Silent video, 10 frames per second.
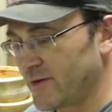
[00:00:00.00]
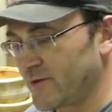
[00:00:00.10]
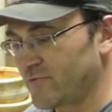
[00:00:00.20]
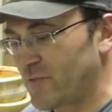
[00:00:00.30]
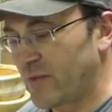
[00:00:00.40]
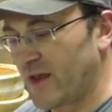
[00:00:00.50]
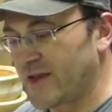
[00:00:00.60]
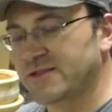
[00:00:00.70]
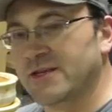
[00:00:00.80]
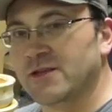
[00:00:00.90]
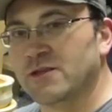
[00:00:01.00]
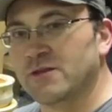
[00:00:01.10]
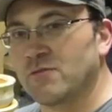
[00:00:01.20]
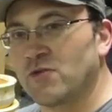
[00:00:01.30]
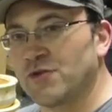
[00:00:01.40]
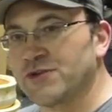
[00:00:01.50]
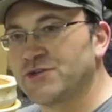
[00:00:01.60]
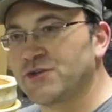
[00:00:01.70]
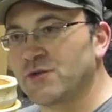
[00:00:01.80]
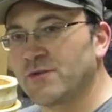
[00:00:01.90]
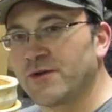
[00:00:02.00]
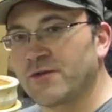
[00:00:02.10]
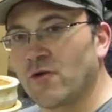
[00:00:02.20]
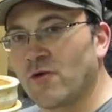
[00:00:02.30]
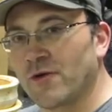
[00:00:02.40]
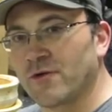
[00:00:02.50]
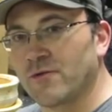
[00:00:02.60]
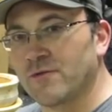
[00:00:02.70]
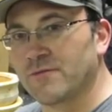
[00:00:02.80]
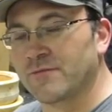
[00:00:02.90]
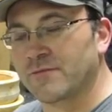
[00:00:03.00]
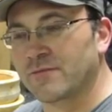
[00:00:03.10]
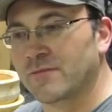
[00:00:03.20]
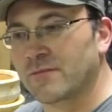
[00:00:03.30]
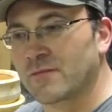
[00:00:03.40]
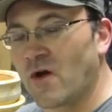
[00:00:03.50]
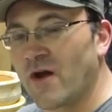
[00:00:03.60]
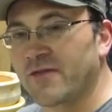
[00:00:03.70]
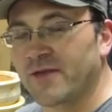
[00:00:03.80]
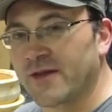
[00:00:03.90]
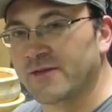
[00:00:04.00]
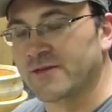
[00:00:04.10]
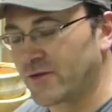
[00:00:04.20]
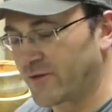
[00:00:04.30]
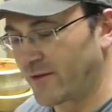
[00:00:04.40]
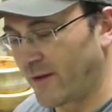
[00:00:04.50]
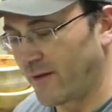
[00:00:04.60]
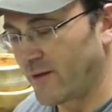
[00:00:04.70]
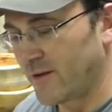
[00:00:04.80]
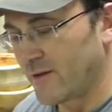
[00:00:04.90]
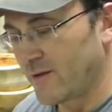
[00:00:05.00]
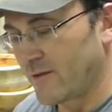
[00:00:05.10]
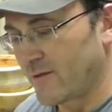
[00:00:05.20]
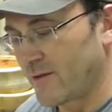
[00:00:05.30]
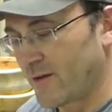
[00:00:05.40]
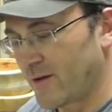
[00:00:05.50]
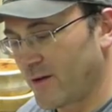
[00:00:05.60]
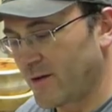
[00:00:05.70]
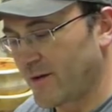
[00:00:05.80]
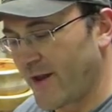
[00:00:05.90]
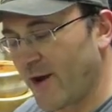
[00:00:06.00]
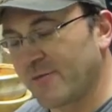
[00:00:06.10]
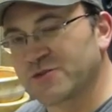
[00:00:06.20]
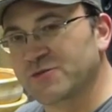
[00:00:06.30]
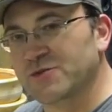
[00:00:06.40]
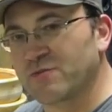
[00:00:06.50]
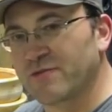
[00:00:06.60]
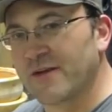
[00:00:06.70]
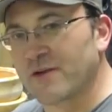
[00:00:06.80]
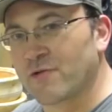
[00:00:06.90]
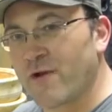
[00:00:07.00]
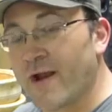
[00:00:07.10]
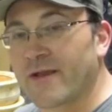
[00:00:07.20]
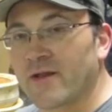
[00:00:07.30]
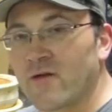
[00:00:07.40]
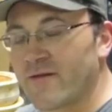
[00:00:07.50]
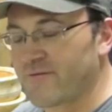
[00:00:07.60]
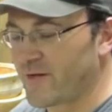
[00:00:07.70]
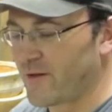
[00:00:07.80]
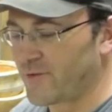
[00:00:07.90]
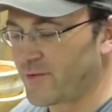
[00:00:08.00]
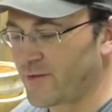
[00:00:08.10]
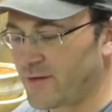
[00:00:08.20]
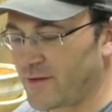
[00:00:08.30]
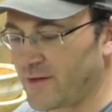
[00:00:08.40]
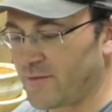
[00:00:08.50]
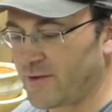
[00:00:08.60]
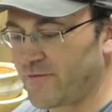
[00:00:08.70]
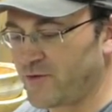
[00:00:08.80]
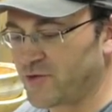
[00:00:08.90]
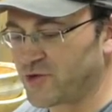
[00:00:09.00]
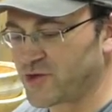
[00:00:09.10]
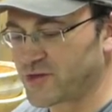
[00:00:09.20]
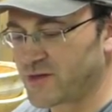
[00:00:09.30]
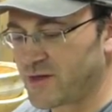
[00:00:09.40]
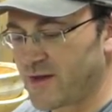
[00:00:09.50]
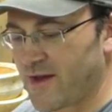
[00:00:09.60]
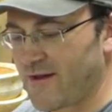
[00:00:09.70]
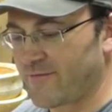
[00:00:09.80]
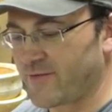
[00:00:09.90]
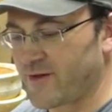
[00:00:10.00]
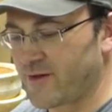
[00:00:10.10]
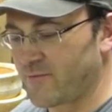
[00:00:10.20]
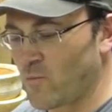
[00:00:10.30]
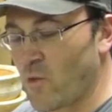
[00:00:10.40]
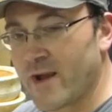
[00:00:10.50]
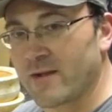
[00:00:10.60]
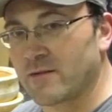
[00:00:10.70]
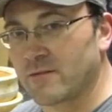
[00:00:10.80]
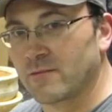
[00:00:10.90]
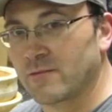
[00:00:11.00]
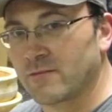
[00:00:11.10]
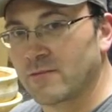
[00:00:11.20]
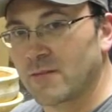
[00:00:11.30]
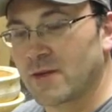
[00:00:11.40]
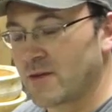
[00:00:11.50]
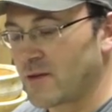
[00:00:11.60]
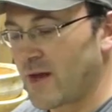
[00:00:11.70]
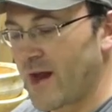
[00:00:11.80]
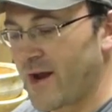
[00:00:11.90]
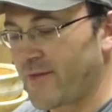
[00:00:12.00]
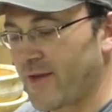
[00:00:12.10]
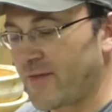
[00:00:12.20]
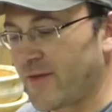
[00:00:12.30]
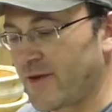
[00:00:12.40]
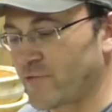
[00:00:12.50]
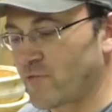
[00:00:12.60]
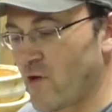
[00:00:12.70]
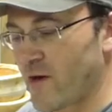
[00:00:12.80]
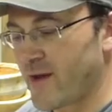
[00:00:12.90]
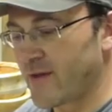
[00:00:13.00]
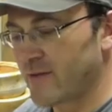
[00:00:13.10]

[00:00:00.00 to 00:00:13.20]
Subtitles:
replacing the moisture with oil, I think, is a good thing. It helps to prevent cracking, I found. If you just have them wet and then they dry